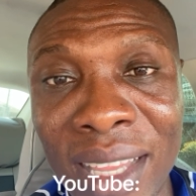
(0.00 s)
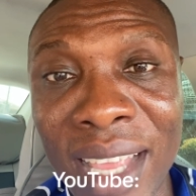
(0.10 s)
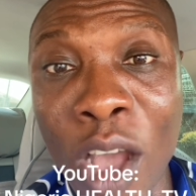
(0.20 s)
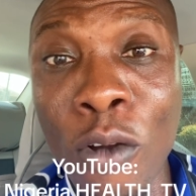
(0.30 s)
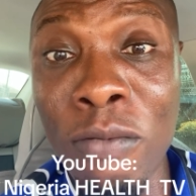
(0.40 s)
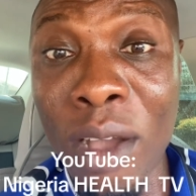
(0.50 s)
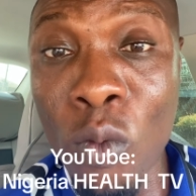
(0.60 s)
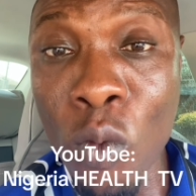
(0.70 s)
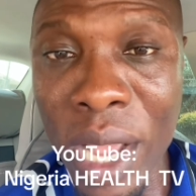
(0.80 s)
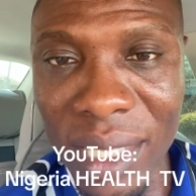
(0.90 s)

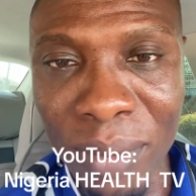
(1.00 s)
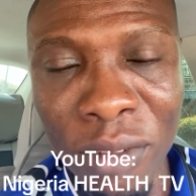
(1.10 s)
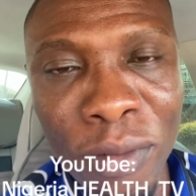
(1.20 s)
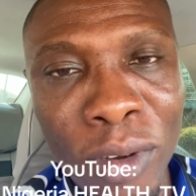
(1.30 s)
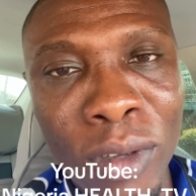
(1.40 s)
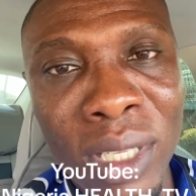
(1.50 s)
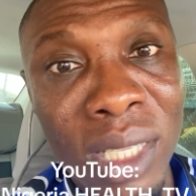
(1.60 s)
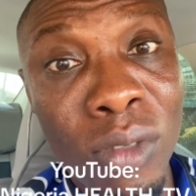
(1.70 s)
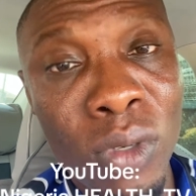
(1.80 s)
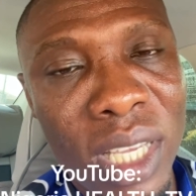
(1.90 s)
overweight before they
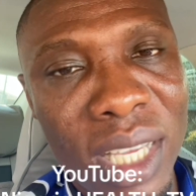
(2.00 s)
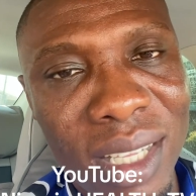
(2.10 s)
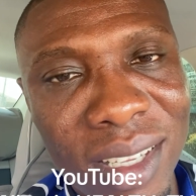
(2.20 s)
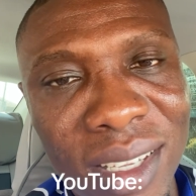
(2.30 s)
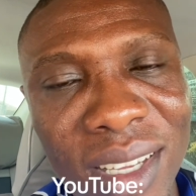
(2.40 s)
took in,